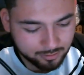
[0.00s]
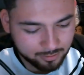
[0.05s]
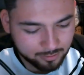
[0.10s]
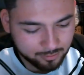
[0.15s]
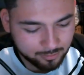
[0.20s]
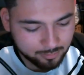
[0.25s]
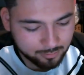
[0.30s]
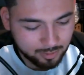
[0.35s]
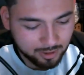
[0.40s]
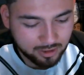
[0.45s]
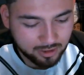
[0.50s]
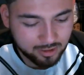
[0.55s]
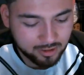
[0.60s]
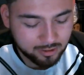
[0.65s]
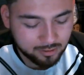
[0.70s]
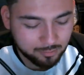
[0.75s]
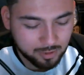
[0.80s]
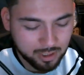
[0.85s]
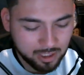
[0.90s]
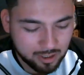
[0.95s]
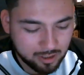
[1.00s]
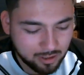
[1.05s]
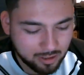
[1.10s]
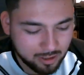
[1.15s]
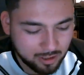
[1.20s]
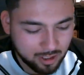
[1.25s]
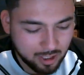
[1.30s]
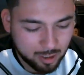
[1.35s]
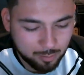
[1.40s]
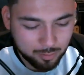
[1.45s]
we
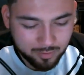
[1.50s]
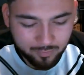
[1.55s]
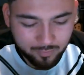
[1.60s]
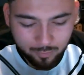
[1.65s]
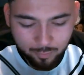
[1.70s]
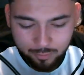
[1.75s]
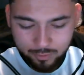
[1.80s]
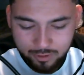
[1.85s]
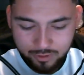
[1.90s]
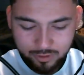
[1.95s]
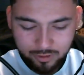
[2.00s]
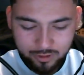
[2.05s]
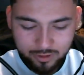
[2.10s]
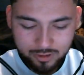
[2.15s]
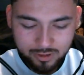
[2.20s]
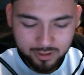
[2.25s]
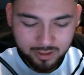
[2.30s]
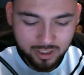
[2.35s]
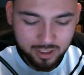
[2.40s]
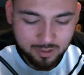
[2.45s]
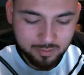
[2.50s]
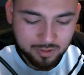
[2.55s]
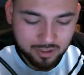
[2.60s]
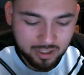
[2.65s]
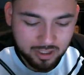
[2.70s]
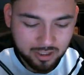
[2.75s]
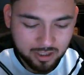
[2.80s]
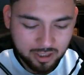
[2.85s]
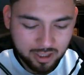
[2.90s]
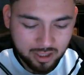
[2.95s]
can keep divulging on this game
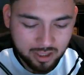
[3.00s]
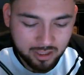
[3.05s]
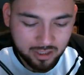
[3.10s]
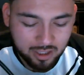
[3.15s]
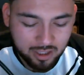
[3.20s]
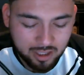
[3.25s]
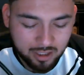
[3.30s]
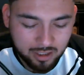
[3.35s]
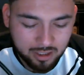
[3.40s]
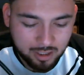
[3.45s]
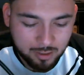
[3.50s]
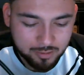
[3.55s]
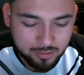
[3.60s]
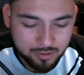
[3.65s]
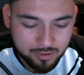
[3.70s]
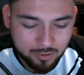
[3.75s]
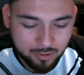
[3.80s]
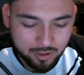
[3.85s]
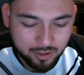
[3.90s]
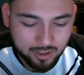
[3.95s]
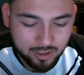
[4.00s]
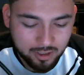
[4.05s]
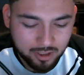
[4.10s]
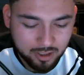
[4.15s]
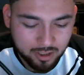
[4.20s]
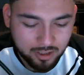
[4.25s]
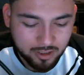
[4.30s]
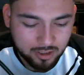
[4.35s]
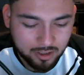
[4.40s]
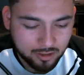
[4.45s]
and keep soaking it
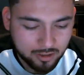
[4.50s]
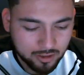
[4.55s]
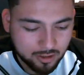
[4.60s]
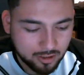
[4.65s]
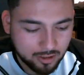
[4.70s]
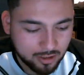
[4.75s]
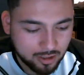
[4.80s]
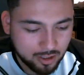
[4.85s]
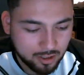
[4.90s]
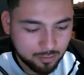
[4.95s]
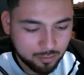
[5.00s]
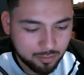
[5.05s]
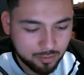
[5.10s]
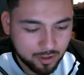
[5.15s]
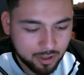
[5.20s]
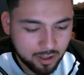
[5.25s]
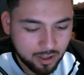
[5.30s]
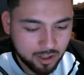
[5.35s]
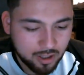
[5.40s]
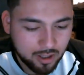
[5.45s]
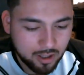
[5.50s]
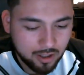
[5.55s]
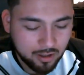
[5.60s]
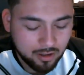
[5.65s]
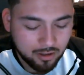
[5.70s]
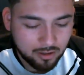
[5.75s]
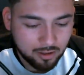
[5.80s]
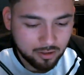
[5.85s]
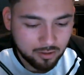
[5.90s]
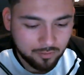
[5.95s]
in and keep
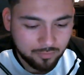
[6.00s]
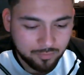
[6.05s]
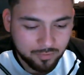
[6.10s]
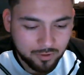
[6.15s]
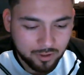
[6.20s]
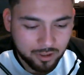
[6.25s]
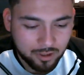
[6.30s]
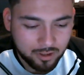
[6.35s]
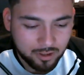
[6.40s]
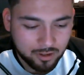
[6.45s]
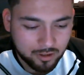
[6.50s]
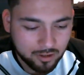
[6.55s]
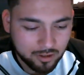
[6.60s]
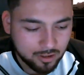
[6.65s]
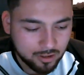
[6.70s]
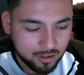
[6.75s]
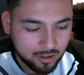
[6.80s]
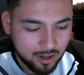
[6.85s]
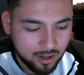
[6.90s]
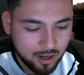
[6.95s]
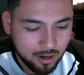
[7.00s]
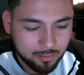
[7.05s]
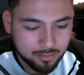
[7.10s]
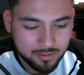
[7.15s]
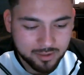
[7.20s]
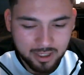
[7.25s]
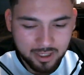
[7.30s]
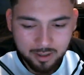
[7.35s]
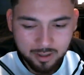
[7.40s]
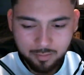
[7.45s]
feeling
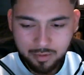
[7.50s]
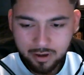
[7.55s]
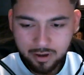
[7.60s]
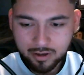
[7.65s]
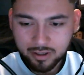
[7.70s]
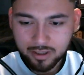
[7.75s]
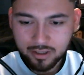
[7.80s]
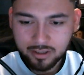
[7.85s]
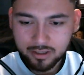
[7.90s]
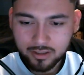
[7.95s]
upset about it.